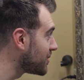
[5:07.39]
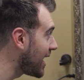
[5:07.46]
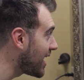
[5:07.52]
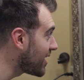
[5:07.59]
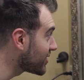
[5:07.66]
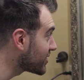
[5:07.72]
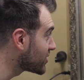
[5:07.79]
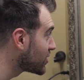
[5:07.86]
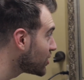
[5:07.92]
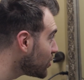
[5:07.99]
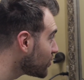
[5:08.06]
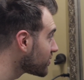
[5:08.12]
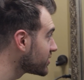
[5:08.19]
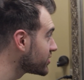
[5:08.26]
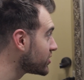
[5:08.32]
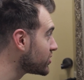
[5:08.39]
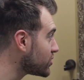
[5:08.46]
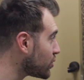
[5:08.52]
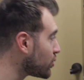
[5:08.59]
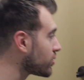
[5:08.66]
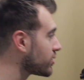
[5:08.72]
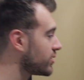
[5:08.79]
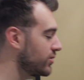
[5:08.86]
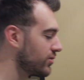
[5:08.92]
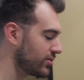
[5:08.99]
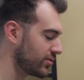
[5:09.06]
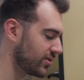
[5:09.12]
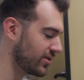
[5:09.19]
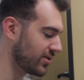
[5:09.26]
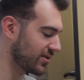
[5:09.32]
Alex Kouras
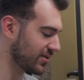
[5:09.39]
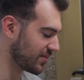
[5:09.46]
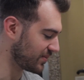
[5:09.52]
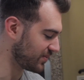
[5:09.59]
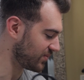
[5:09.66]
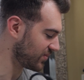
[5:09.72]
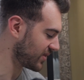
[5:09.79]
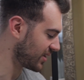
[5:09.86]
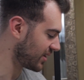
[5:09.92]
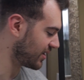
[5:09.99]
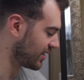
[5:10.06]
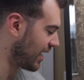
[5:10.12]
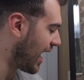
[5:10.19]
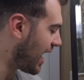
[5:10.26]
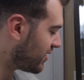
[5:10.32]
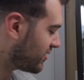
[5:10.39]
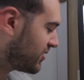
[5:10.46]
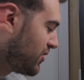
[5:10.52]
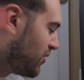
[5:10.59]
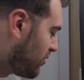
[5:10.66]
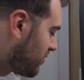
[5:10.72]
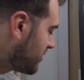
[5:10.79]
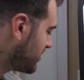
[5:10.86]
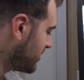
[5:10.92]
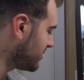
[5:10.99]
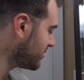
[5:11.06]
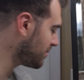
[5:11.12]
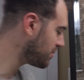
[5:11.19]
tutorials. Alex Kouras on